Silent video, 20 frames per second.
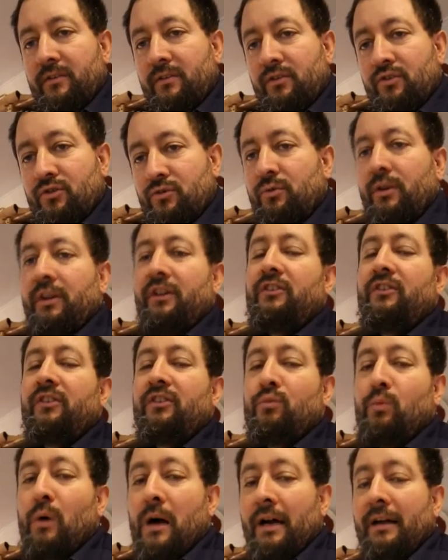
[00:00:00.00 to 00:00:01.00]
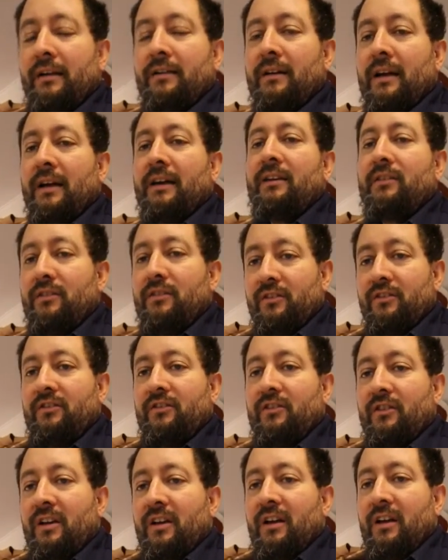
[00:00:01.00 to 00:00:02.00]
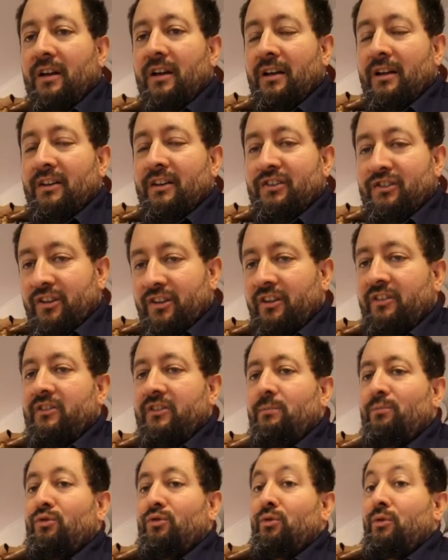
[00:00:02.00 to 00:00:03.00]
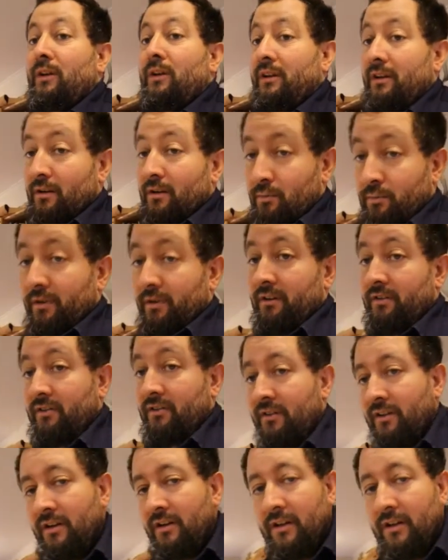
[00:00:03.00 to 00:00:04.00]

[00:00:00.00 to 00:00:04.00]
2 inches wider, I cannot stitch them together with